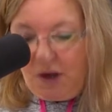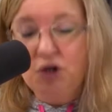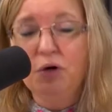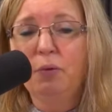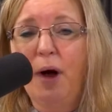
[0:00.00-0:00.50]

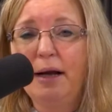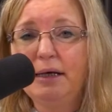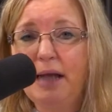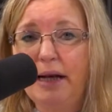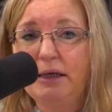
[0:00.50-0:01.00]
to the writing
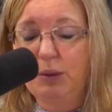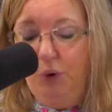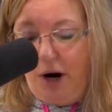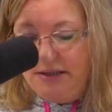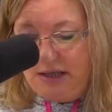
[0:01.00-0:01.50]
and editing
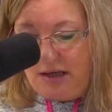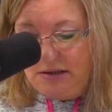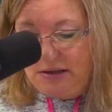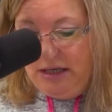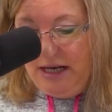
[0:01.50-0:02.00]

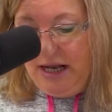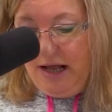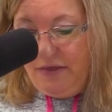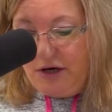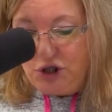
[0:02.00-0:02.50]
process.
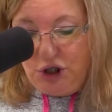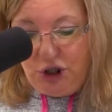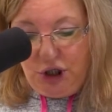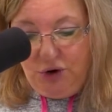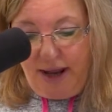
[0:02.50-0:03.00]
They should
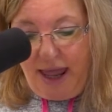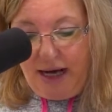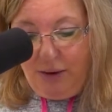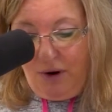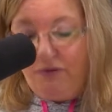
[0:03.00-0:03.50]
include
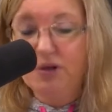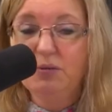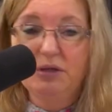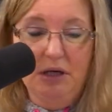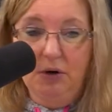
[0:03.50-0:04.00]
any reference
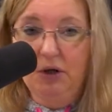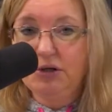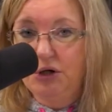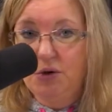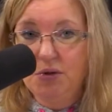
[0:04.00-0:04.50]

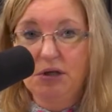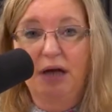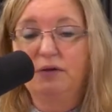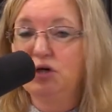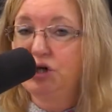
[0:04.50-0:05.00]
materials used,
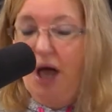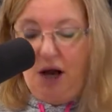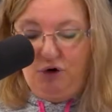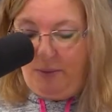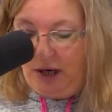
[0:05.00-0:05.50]
like the
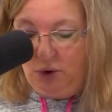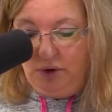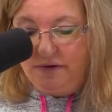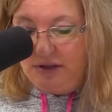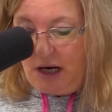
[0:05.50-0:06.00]
Chicago Manual
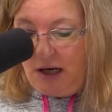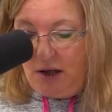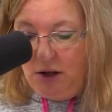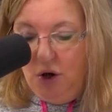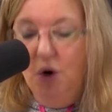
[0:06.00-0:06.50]
of
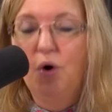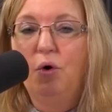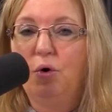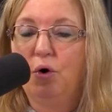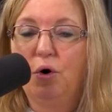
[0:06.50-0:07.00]
Style
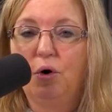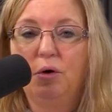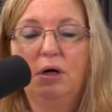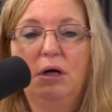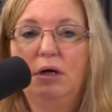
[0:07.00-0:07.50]

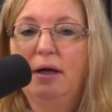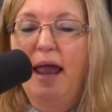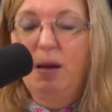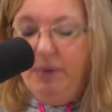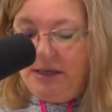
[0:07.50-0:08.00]
or
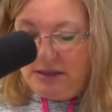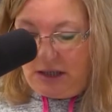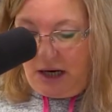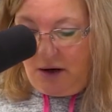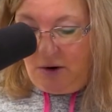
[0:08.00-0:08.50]
AP
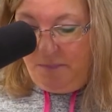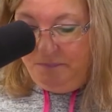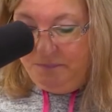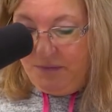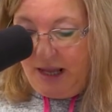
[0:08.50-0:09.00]
Style,
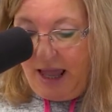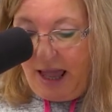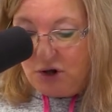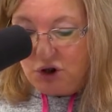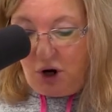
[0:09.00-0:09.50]

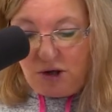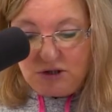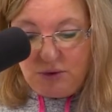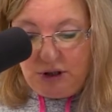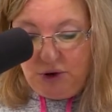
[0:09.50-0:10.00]
and should
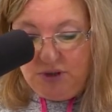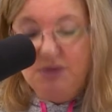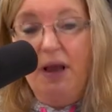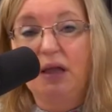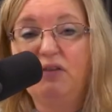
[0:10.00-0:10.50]
also include
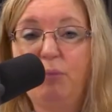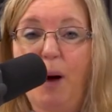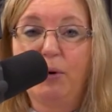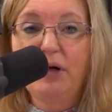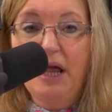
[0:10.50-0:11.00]
spelling of
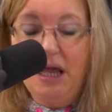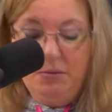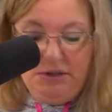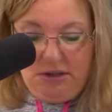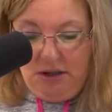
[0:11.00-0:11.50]
proper
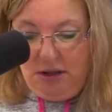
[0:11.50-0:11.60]
names,